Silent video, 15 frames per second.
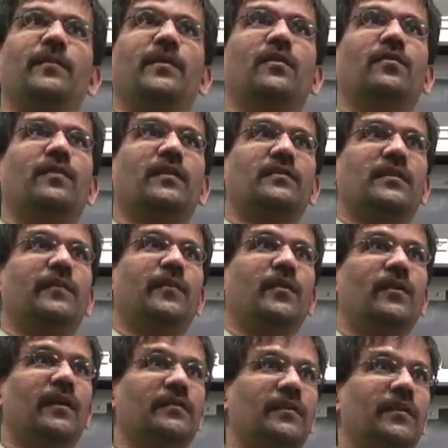CPU for the
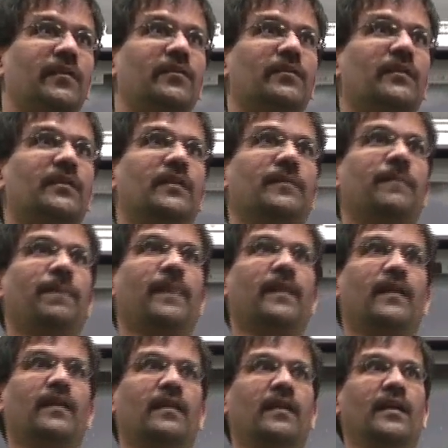CPU to actually use it,
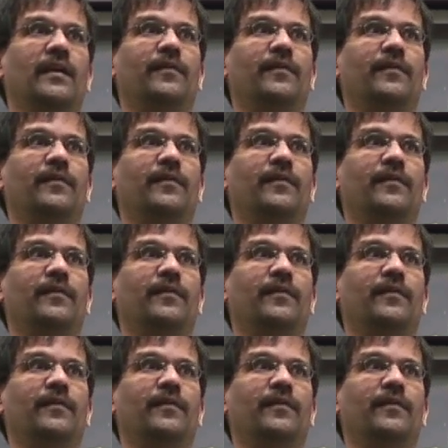right?